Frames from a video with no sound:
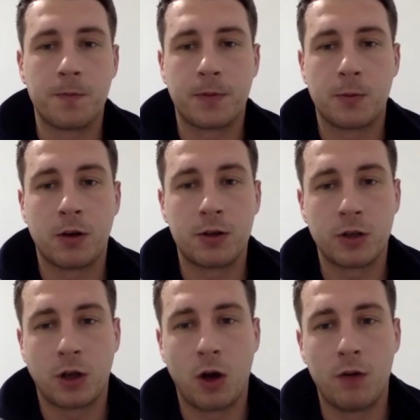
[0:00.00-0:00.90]
When I
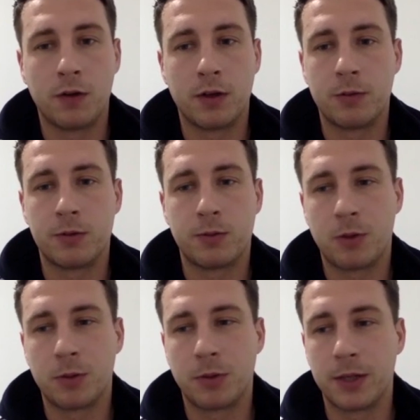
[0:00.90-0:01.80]
took over, there was
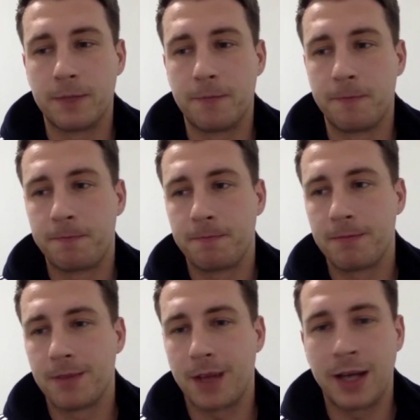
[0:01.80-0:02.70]
probably
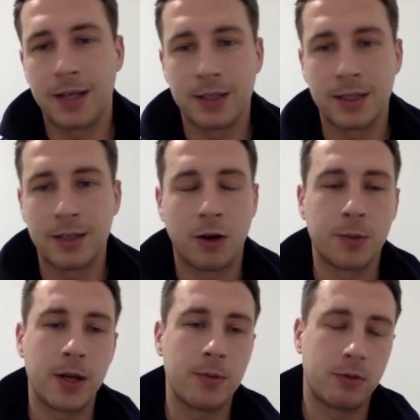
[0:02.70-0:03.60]
80, 90
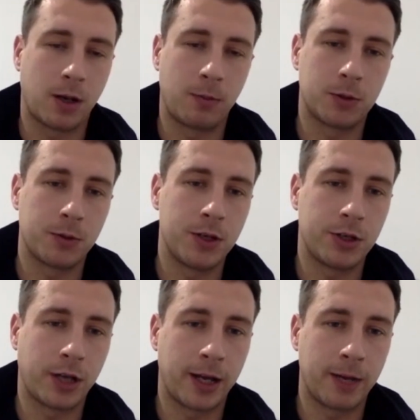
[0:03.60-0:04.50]
people coming to each
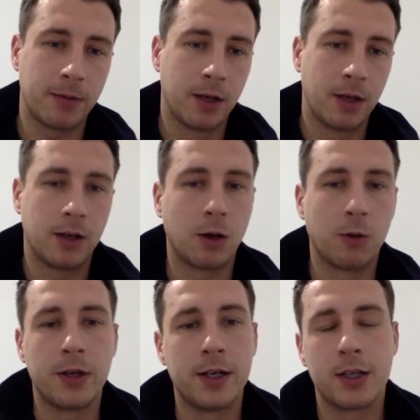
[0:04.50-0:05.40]
game. We're
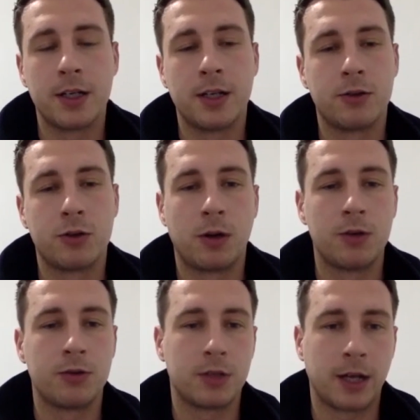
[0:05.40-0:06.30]
easily in the
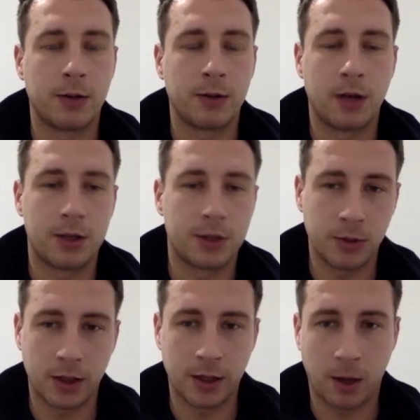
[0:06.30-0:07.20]
200s now, and last year we
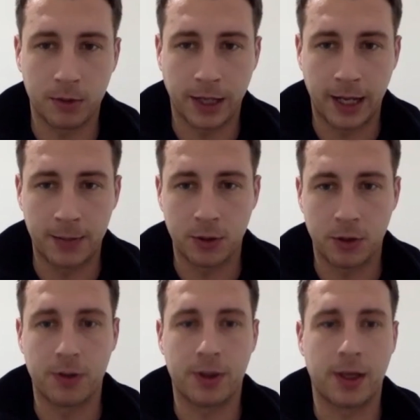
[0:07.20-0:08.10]
had a couple of games over
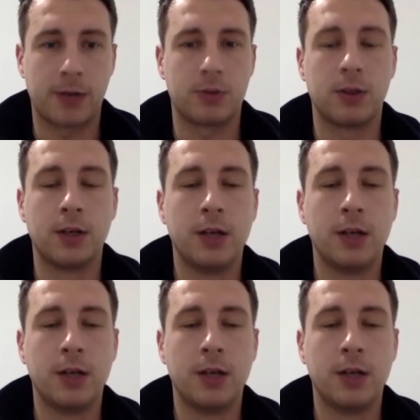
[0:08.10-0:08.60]
1,000.